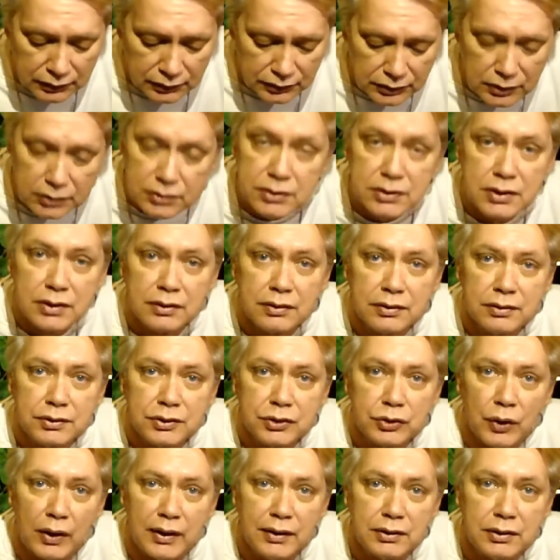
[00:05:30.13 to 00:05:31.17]
Just
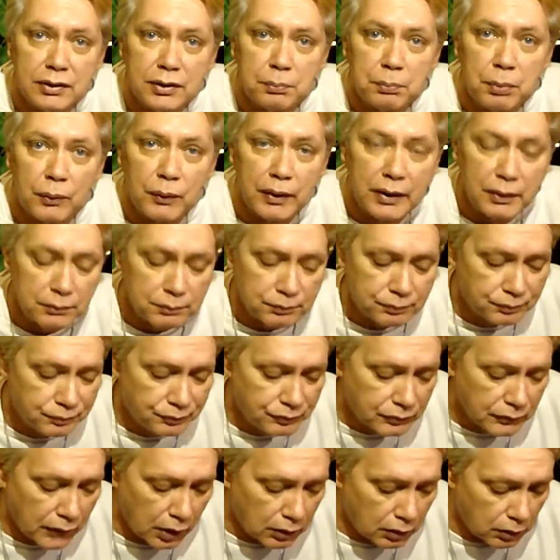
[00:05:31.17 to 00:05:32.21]
straight to the point.
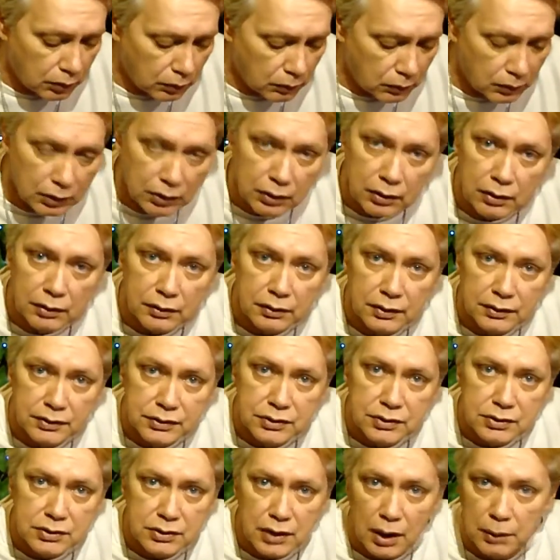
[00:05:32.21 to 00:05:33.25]
You know,
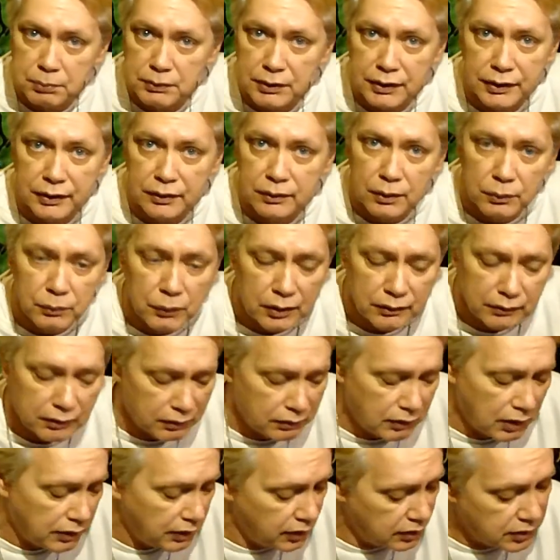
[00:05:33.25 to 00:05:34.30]
it's up to you on whether or
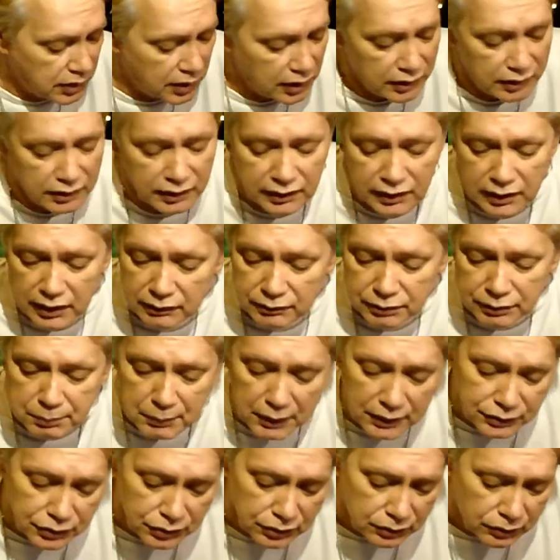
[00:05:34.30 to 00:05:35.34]
not you take the
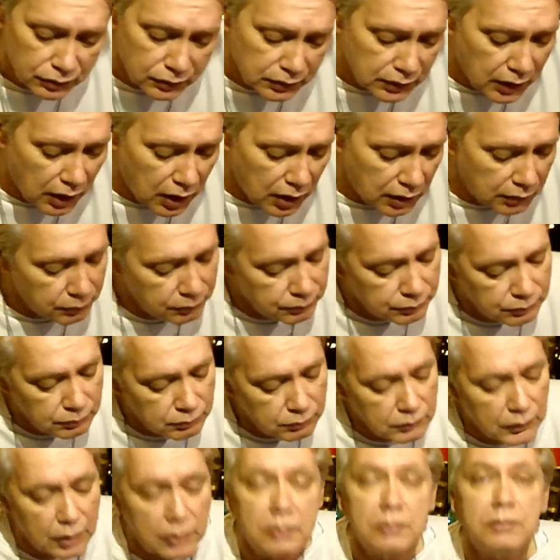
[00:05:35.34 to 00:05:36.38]
information or not.
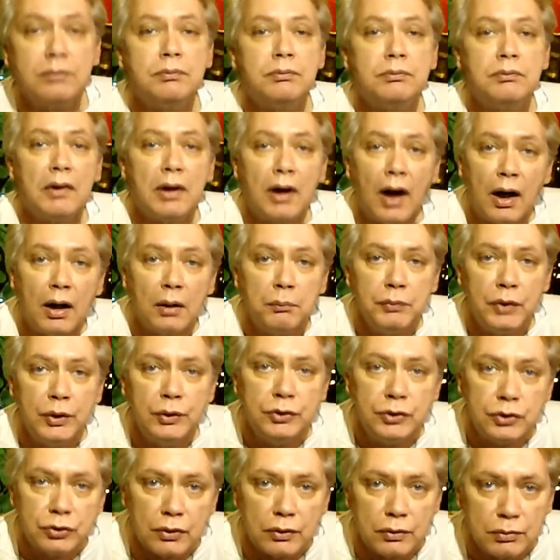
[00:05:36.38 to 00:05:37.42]
You know, I'm
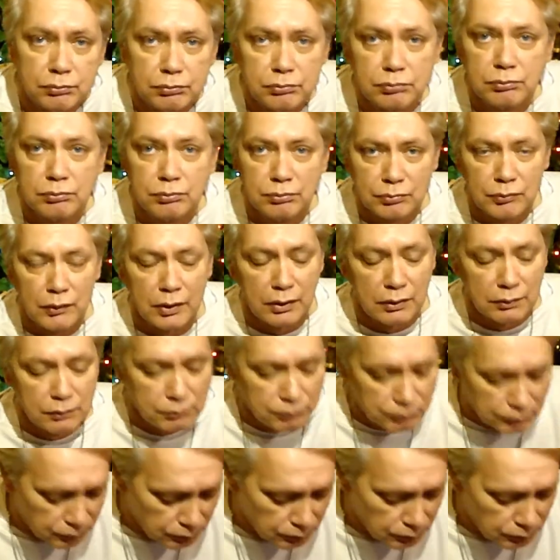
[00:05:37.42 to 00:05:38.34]
neutral, you know.